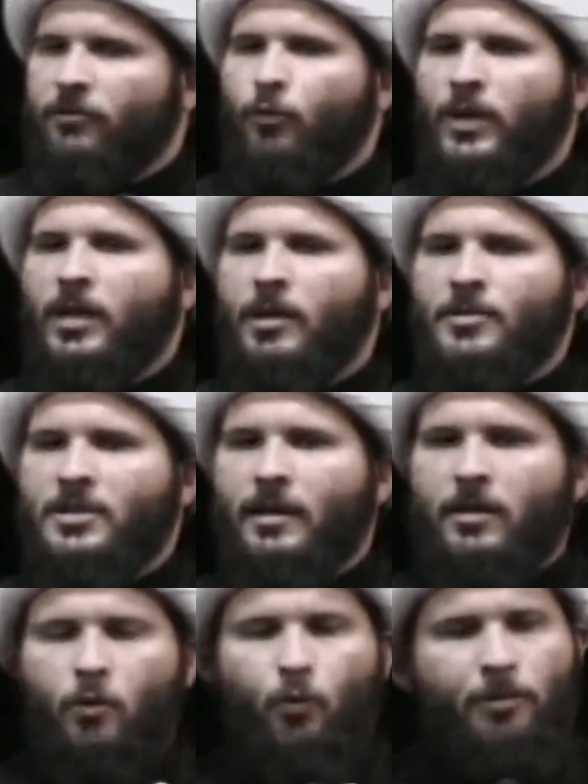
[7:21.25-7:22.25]
If we come
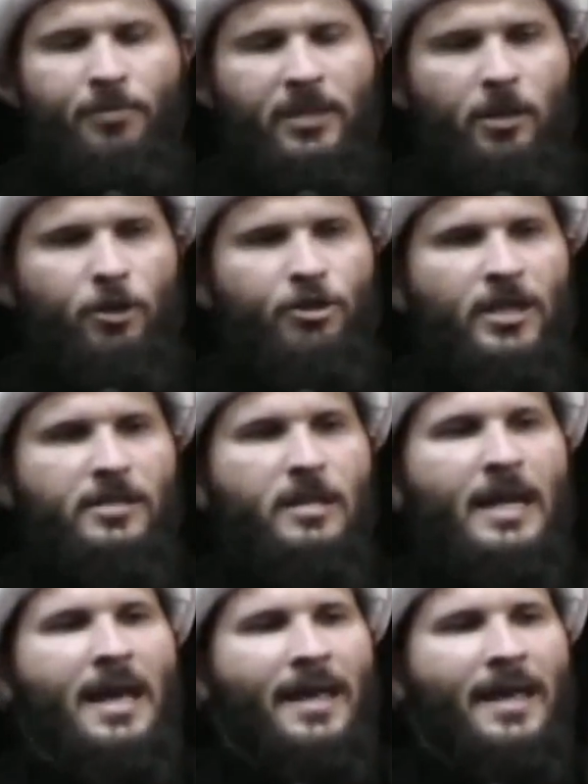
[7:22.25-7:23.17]
together and we beat our chest,